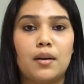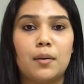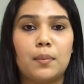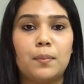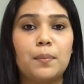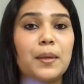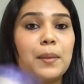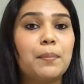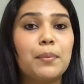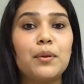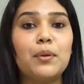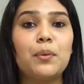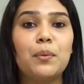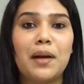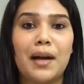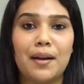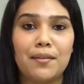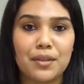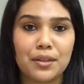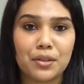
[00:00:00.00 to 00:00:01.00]
People who
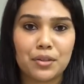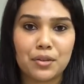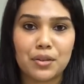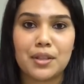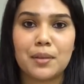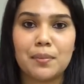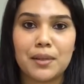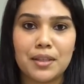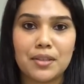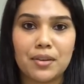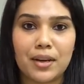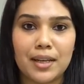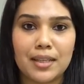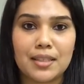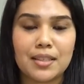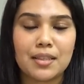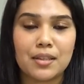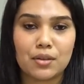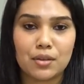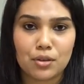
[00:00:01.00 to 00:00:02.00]
have extremely dry
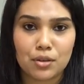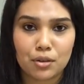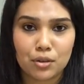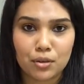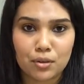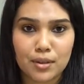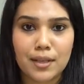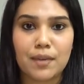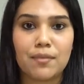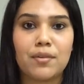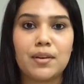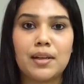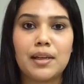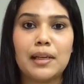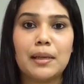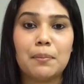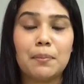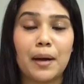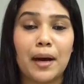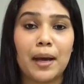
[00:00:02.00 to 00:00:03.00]
skin should
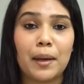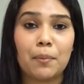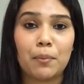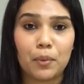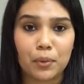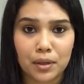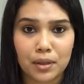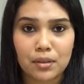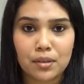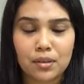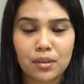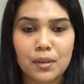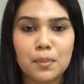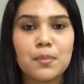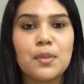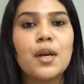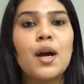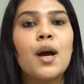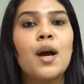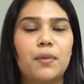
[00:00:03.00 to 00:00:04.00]
definitely buy body
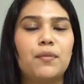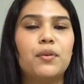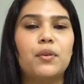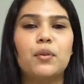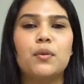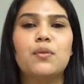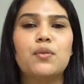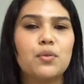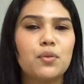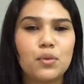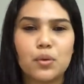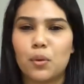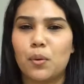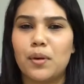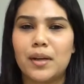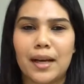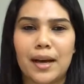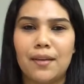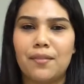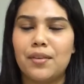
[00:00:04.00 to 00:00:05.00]
creams, but for those who
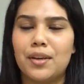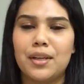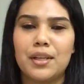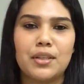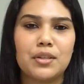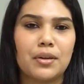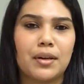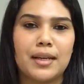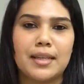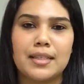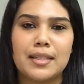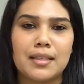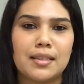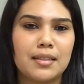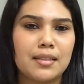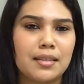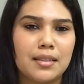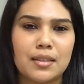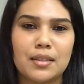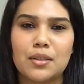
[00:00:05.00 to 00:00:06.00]
don't have very dry
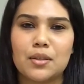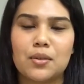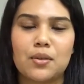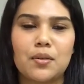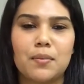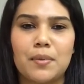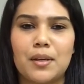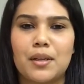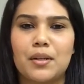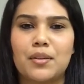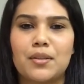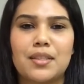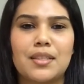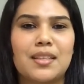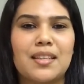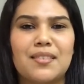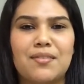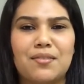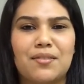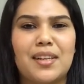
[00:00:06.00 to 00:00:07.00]
skin, this is going to make your
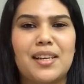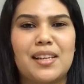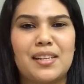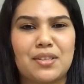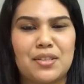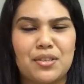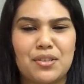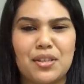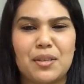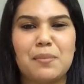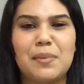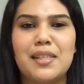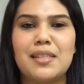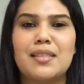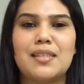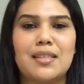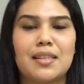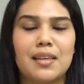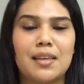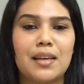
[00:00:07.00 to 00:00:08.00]
skin feel extremely
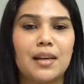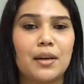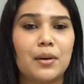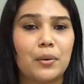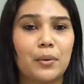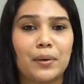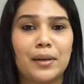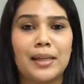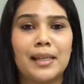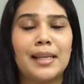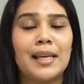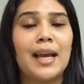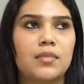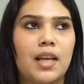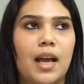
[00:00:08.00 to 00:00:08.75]
sticky and oily.